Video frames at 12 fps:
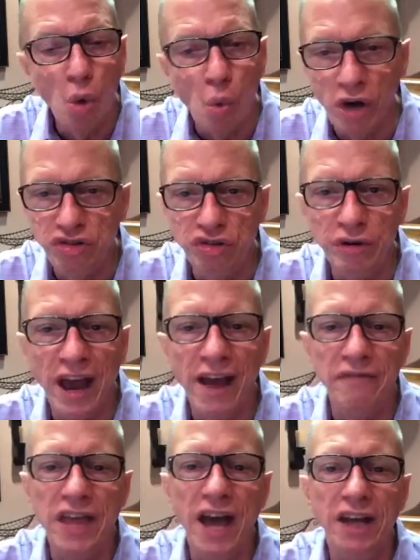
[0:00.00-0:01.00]
Once you
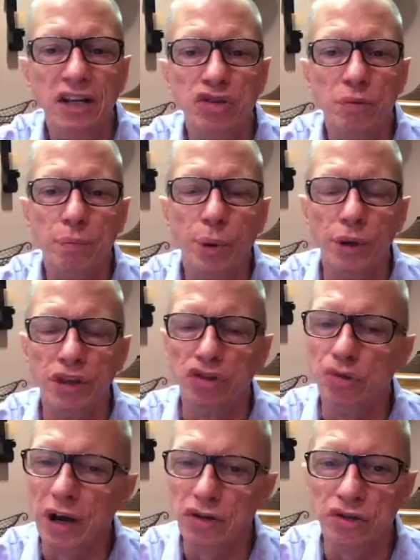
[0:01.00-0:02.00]
have that, it's important
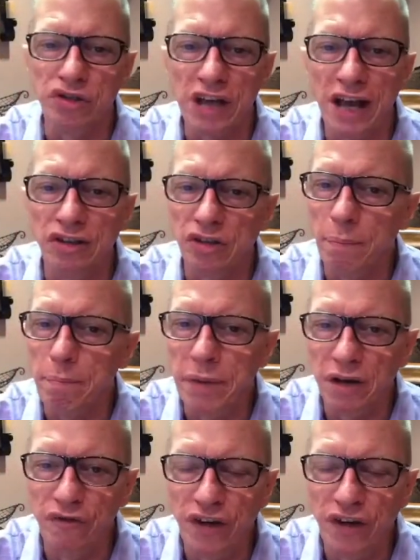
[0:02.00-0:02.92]
that you exercise some big